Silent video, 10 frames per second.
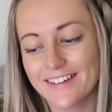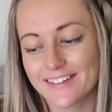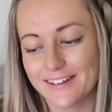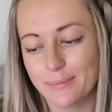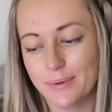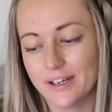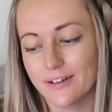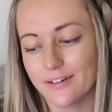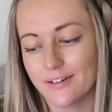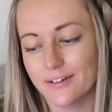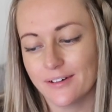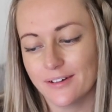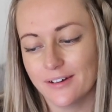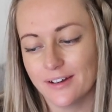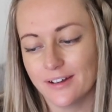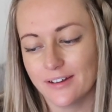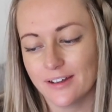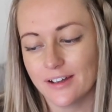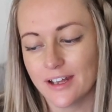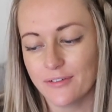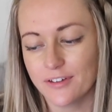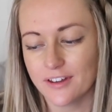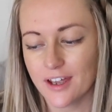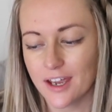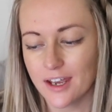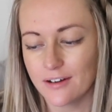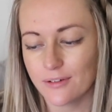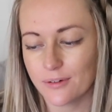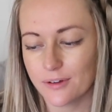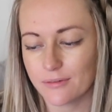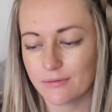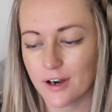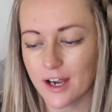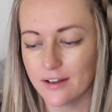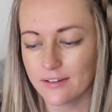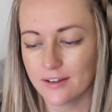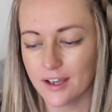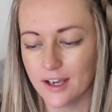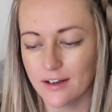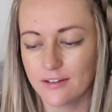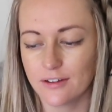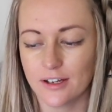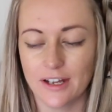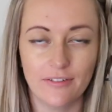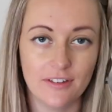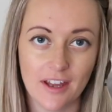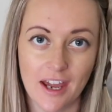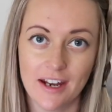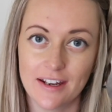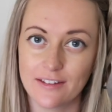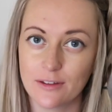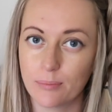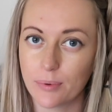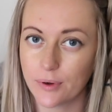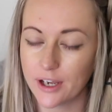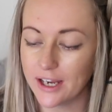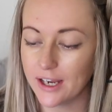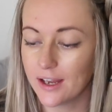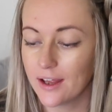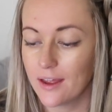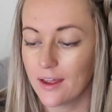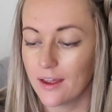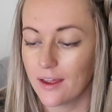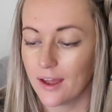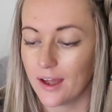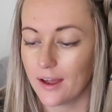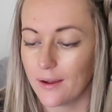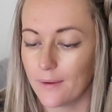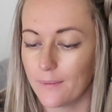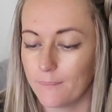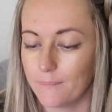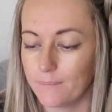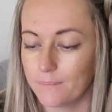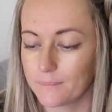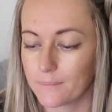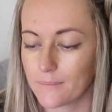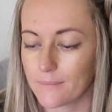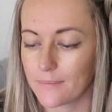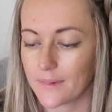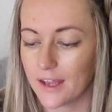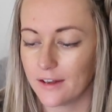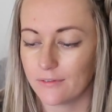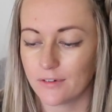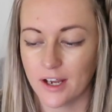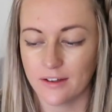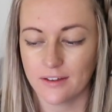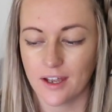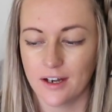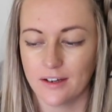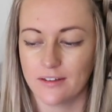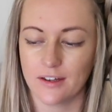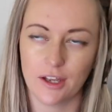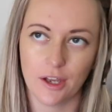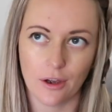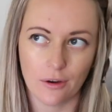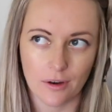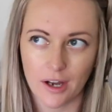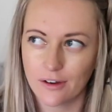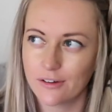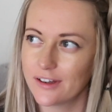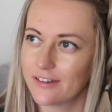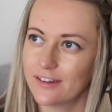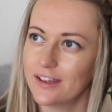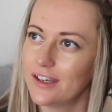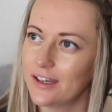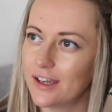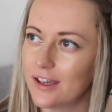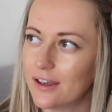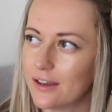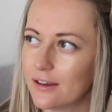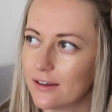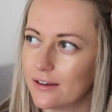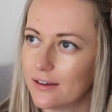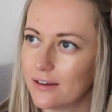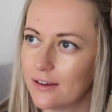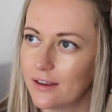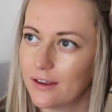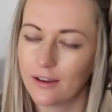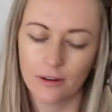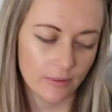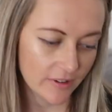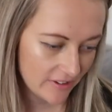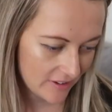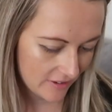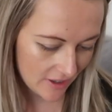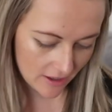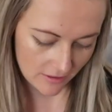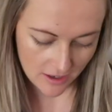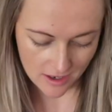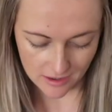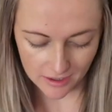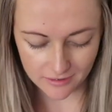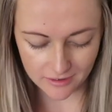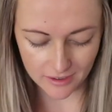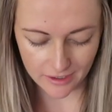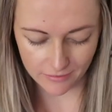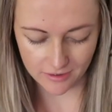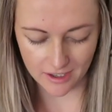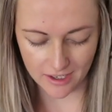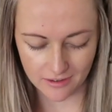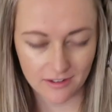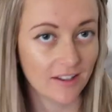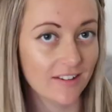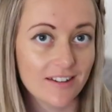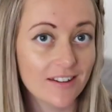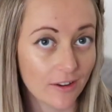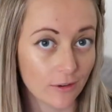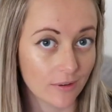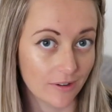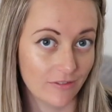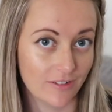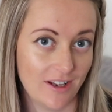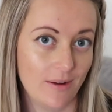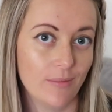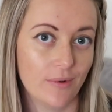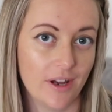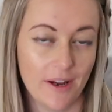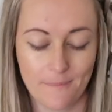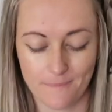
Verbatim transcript: sleeping on the left side or the right side. So left side is the boy, um, and the right side is the girl. I honestly, well, what's this side? That's the left side. So that's another one for Team Boy.